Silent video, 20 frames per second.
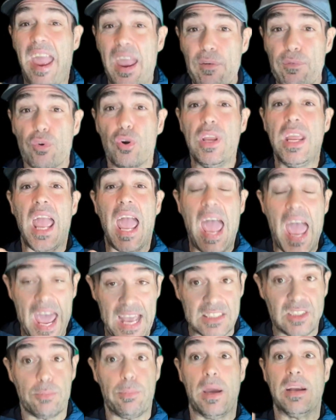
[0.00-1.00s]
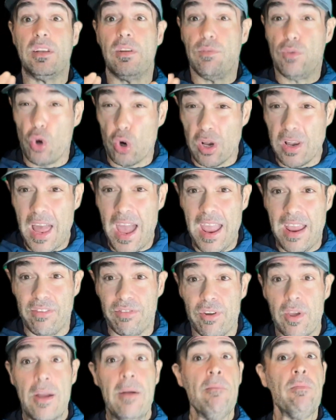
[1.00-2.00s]
every aspect of your
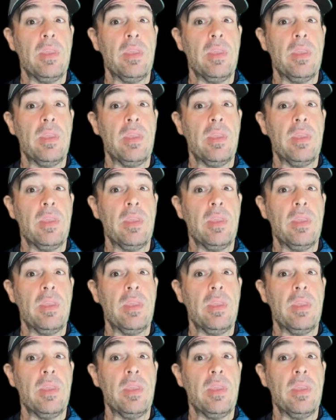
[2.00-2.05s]
life,